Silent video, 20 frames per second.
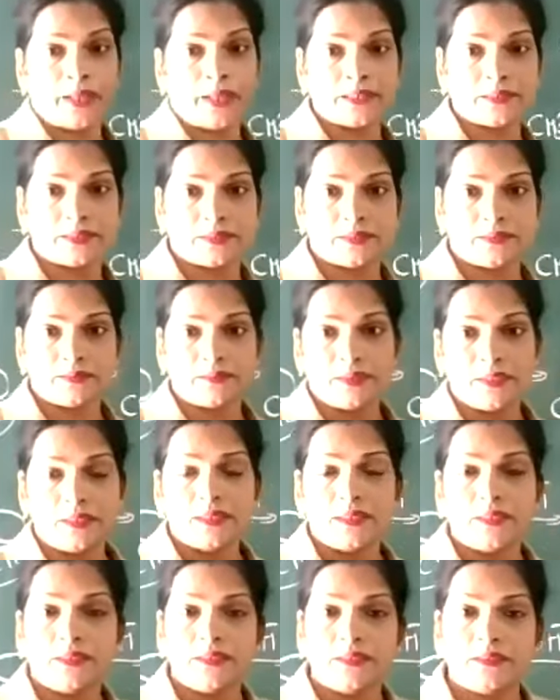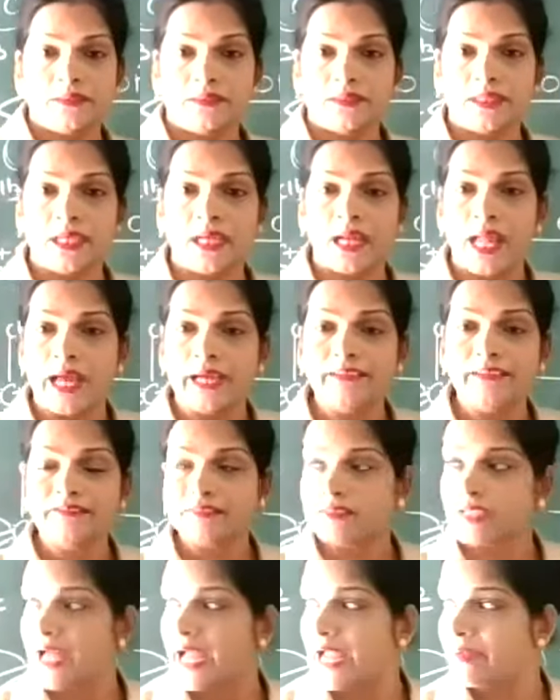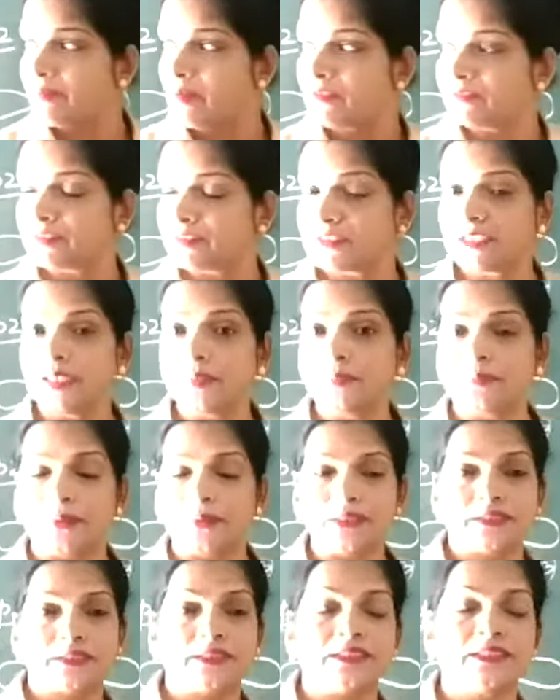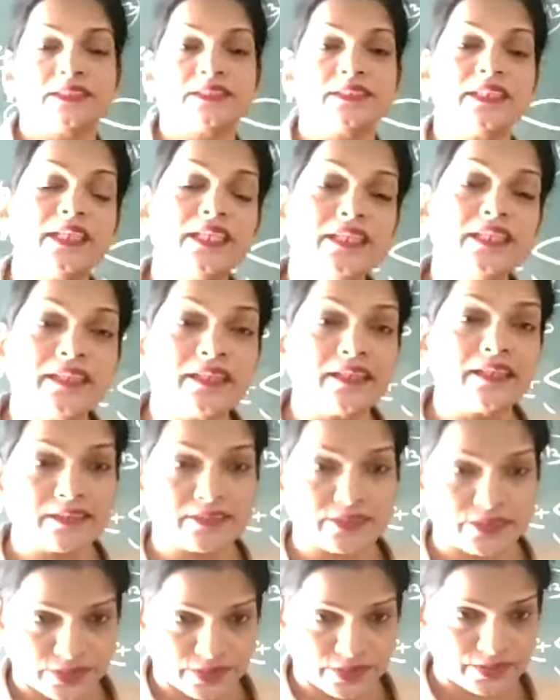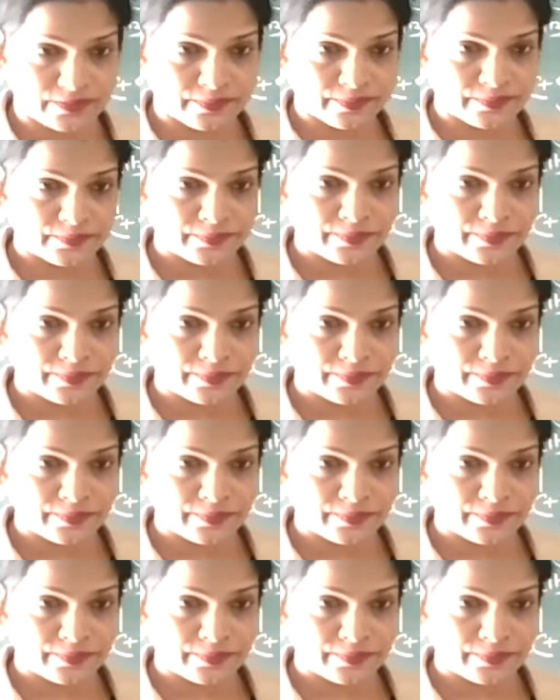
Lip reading: plus, the lifetime of C plus is increased.